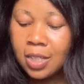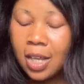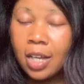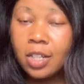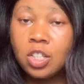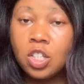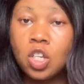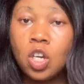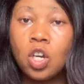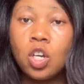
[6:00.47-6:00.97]

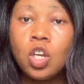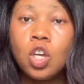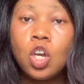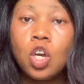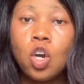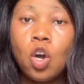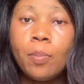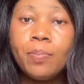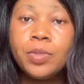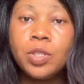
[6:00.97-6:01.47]
that your
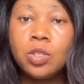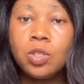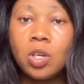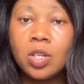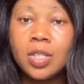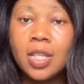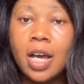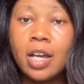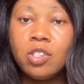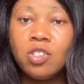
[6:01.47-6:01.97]

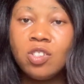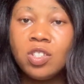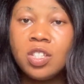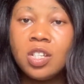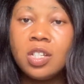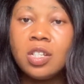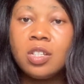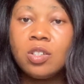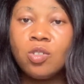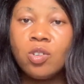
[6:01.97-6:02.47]
competitors are
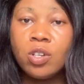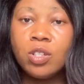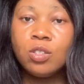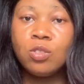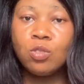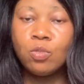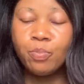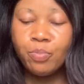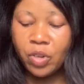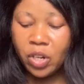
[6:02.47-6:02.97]
using, going
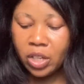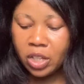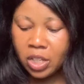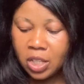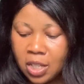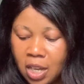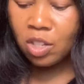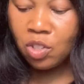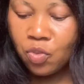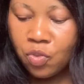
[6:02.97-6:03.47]
to bring
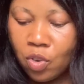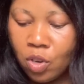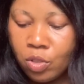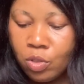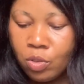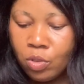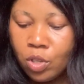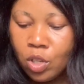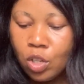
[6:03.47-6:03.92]
it out for you.